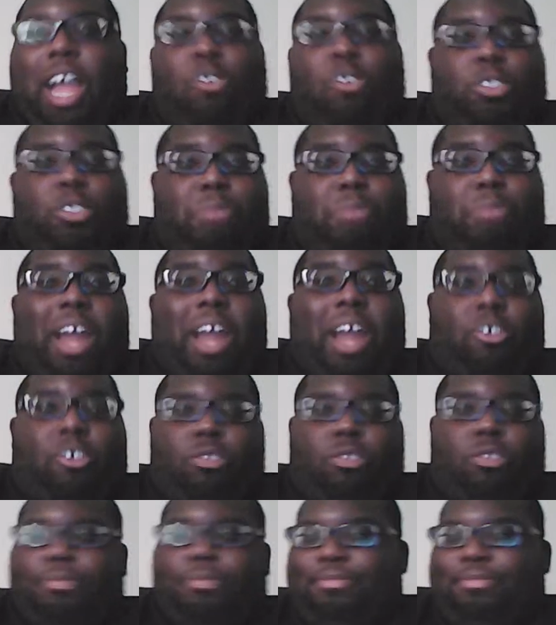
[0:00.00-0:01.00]

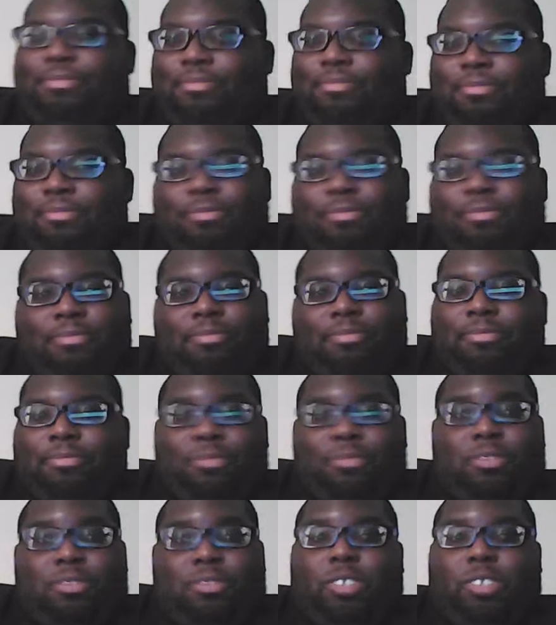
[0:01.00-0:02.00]
spiral
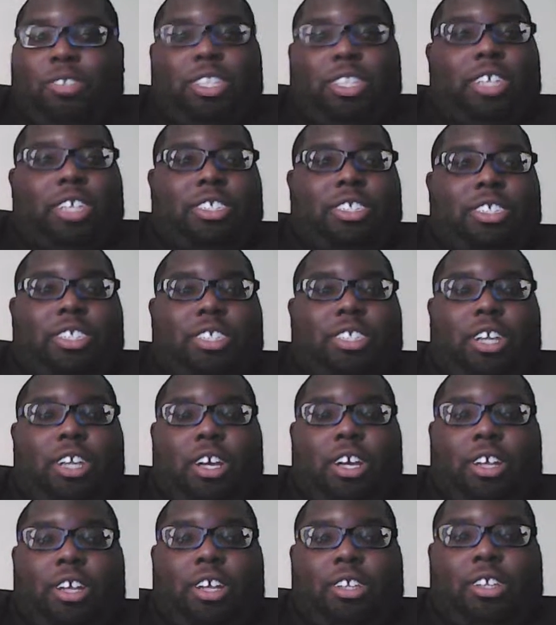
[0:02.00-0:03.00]
when it comes to
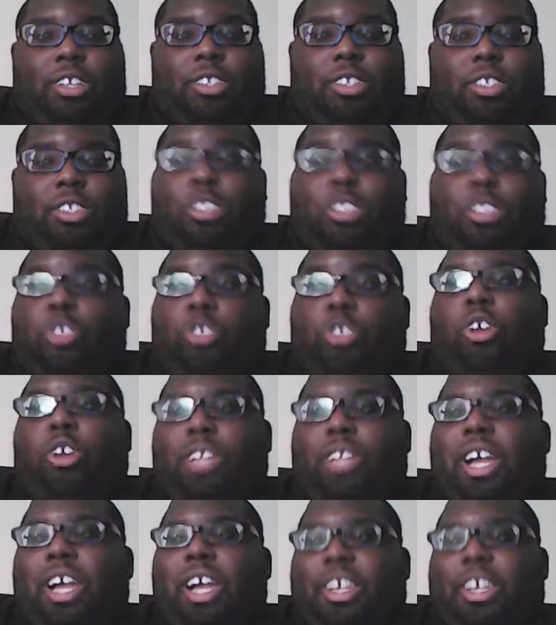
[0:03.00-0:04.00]
the Detroit
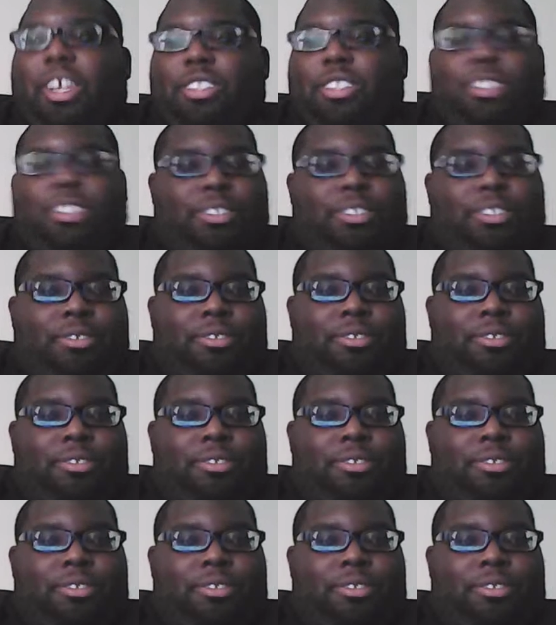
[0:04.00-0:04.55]
Lions.